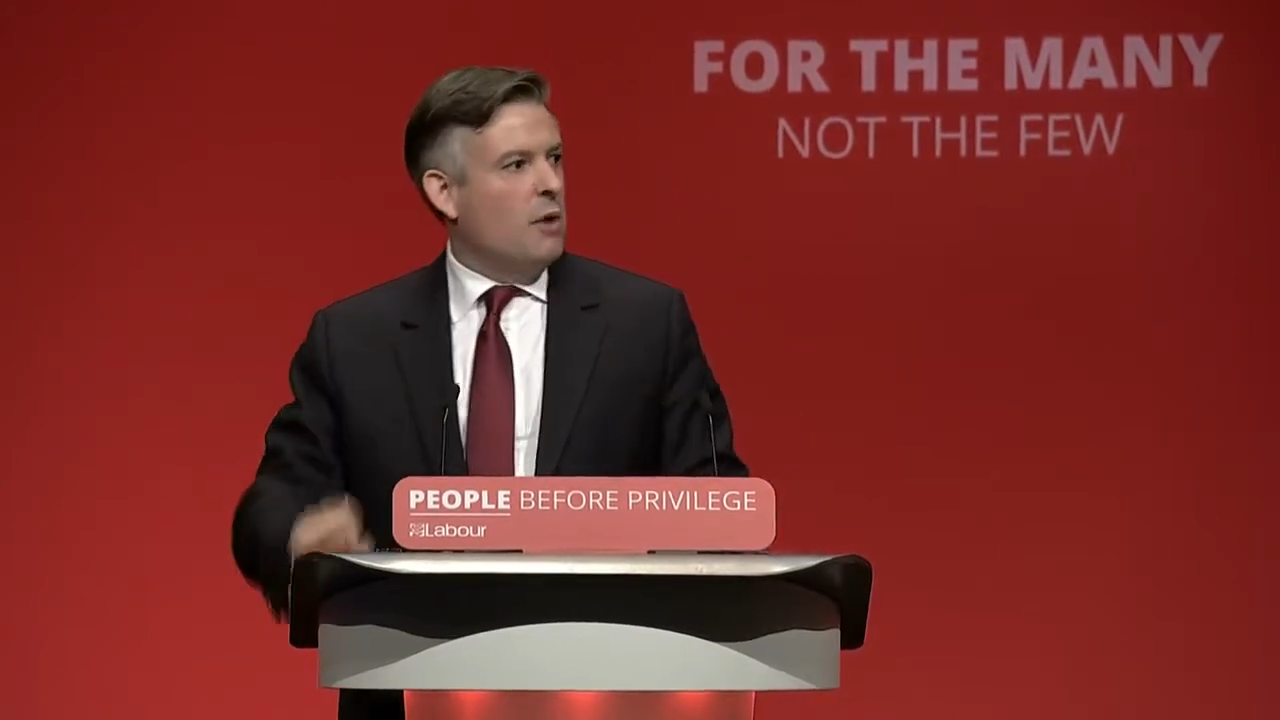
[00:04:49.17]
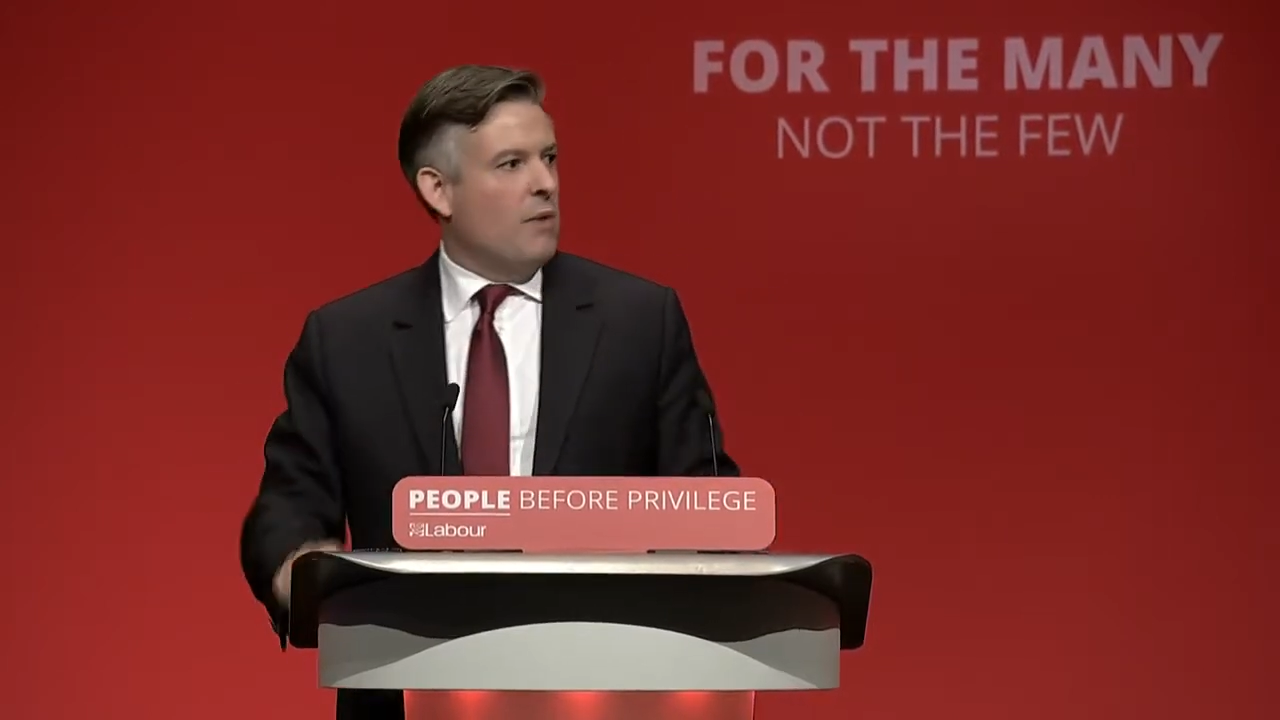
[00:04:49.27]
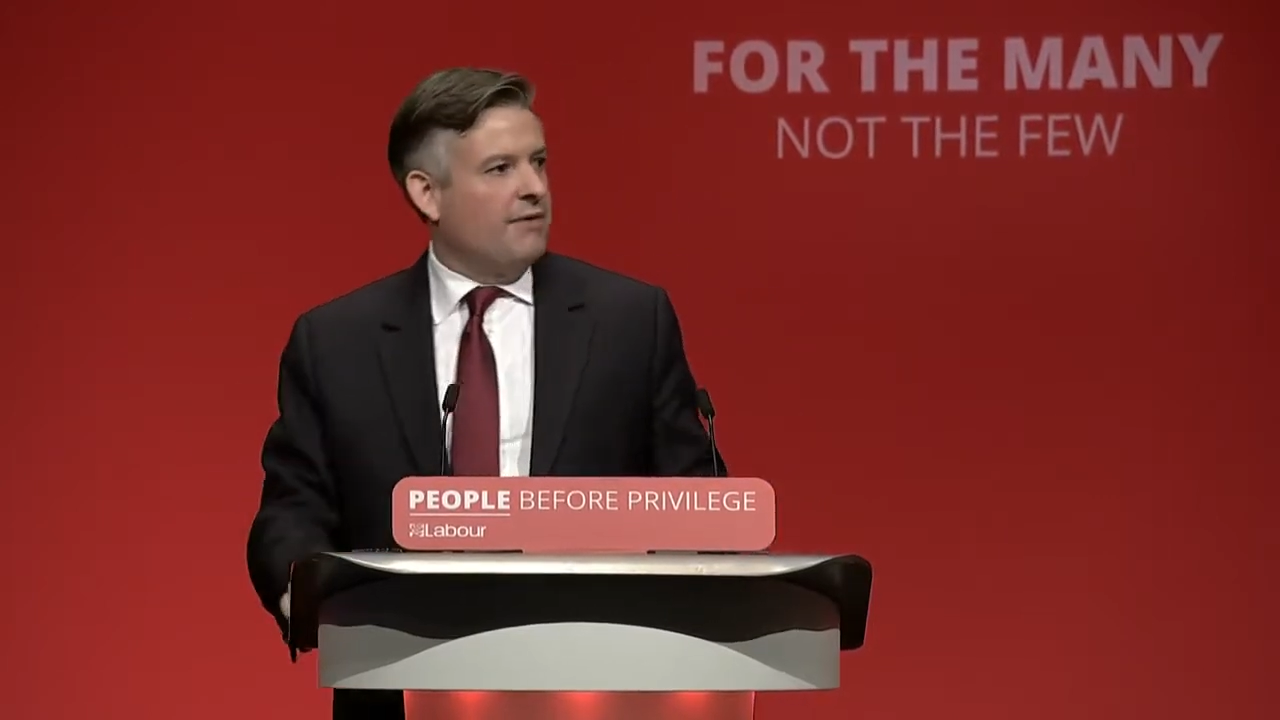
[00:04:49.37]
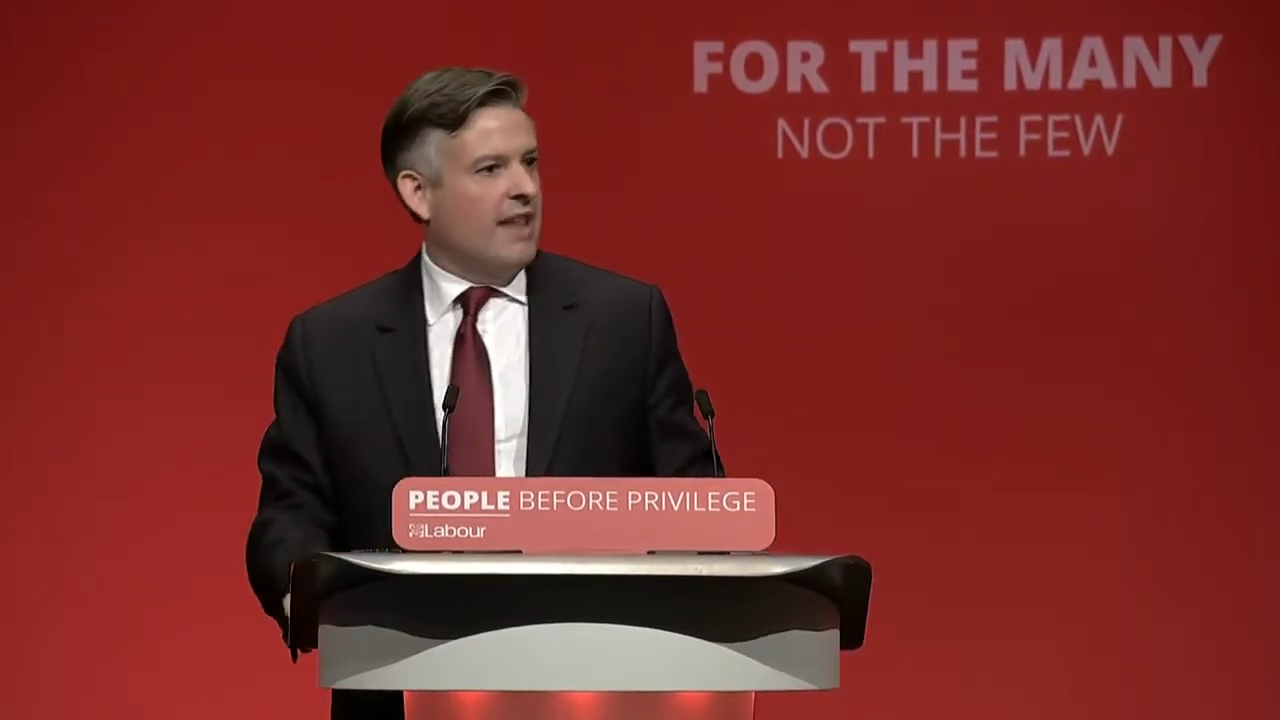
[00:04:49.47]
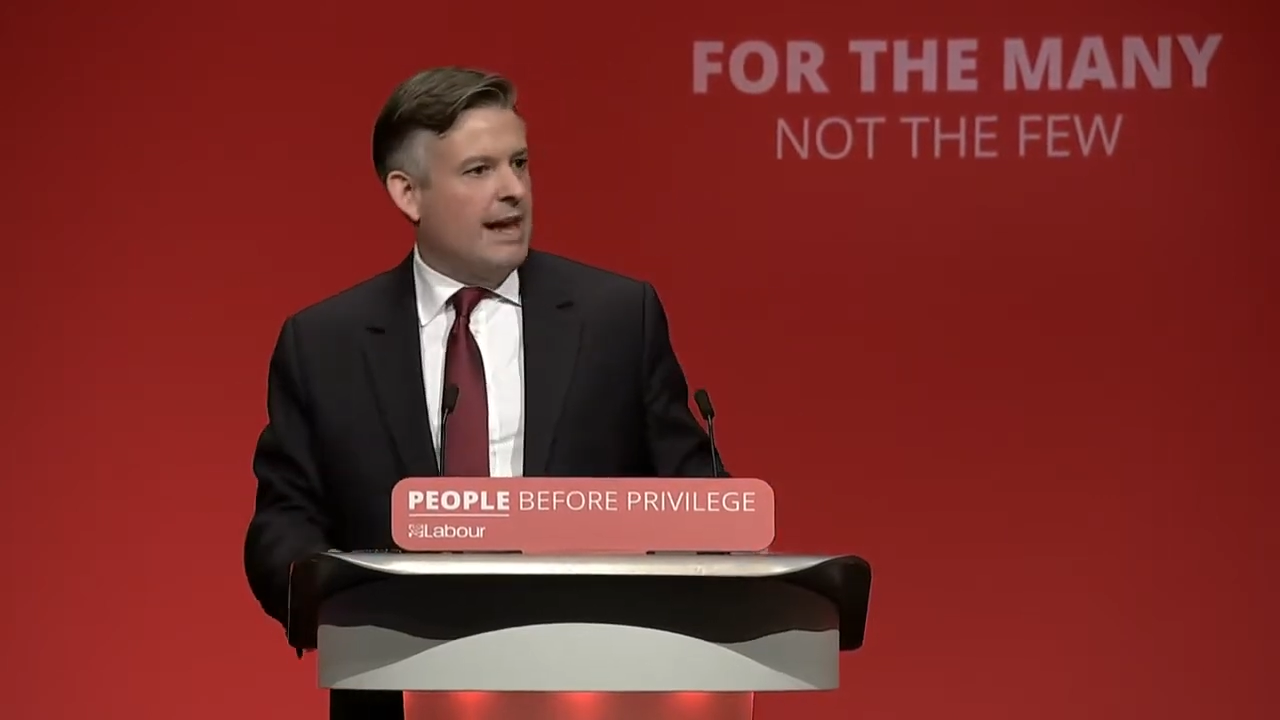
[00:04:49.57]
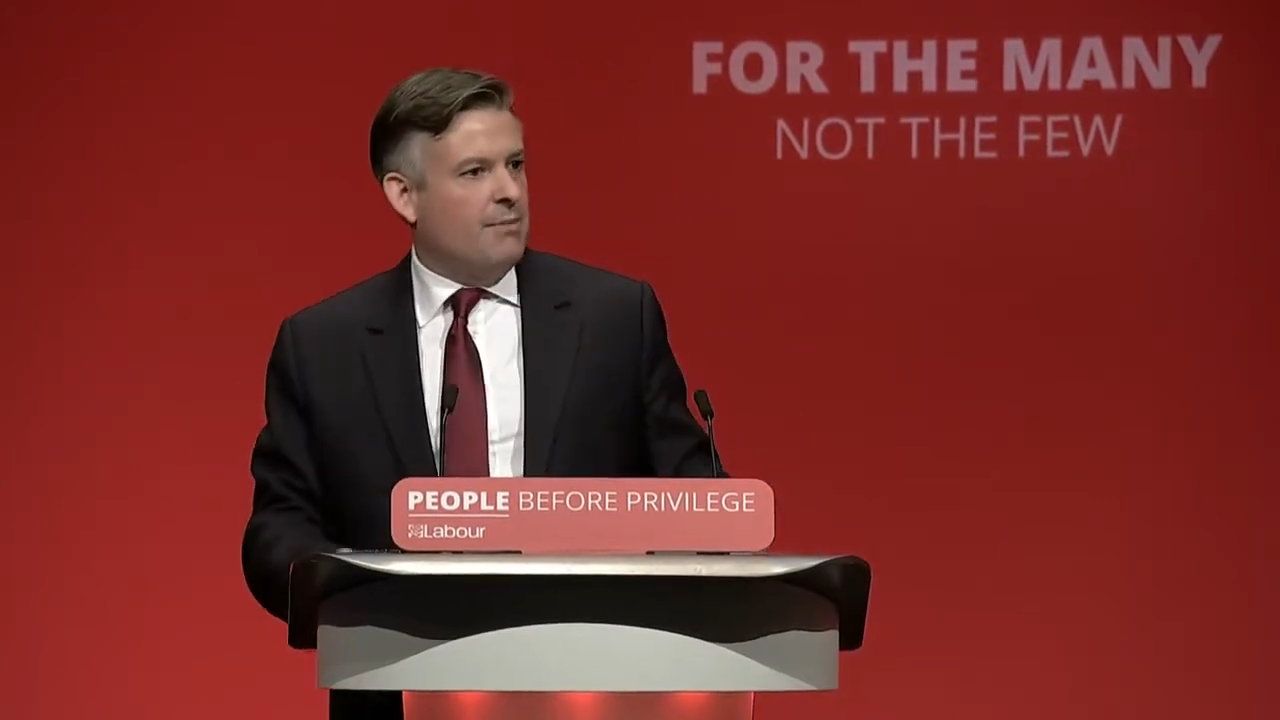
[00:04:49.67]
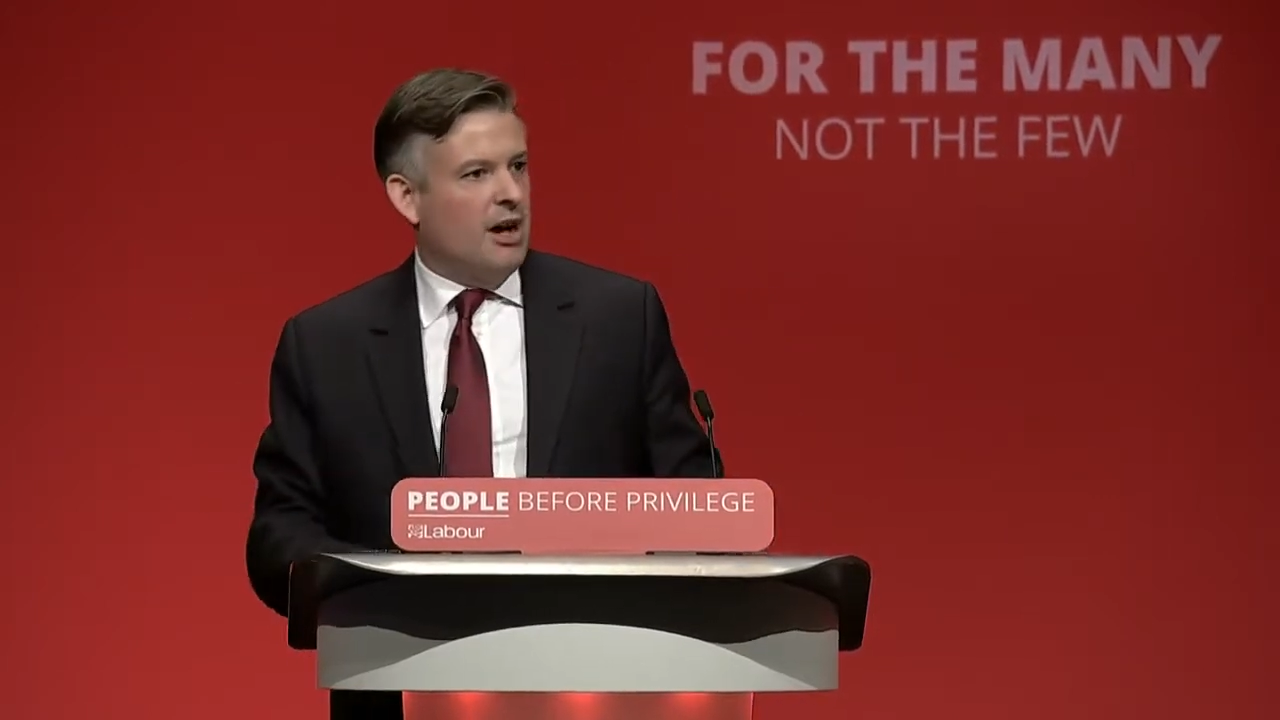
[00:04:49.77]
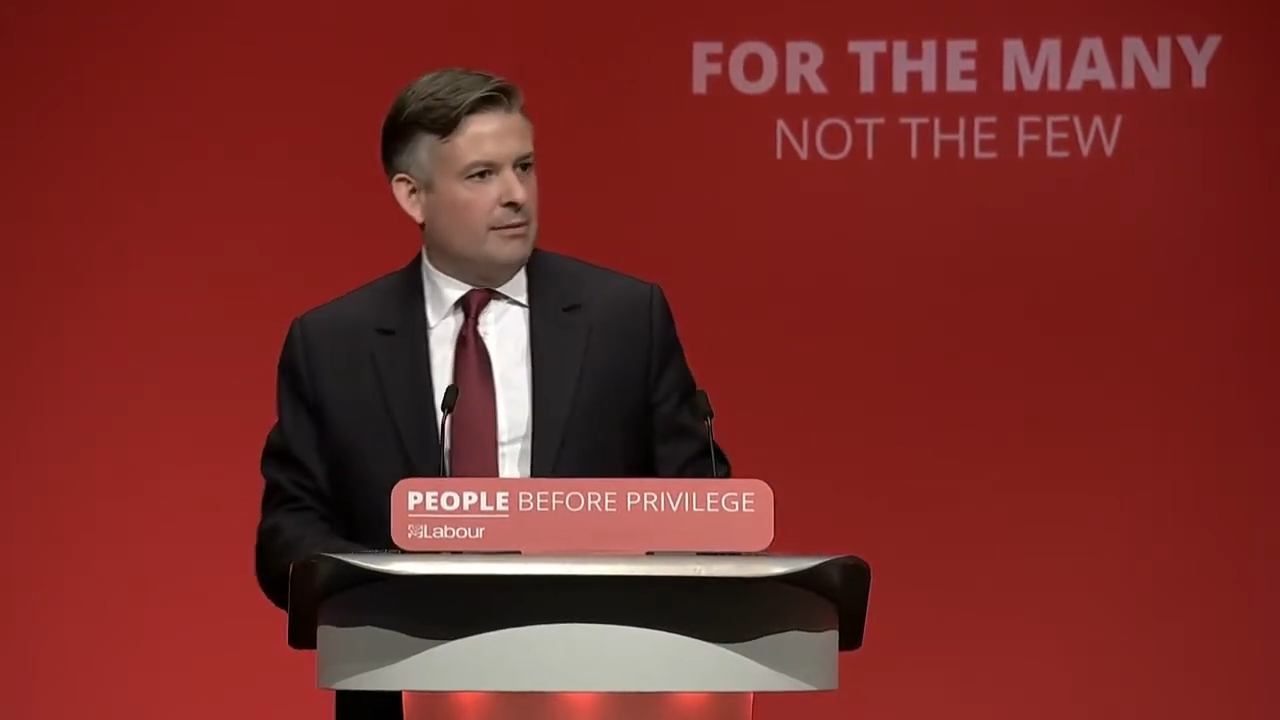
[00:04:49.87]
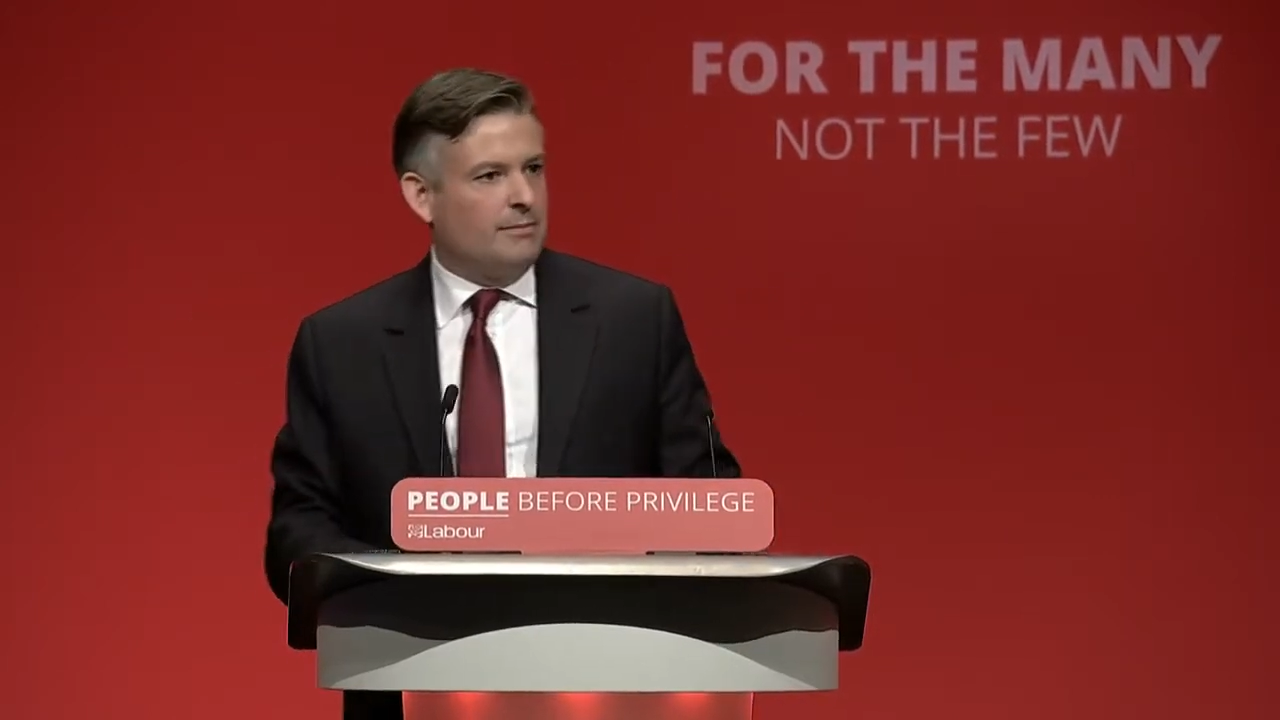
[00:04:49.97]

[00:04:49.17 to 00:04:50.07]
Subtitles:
with Labour.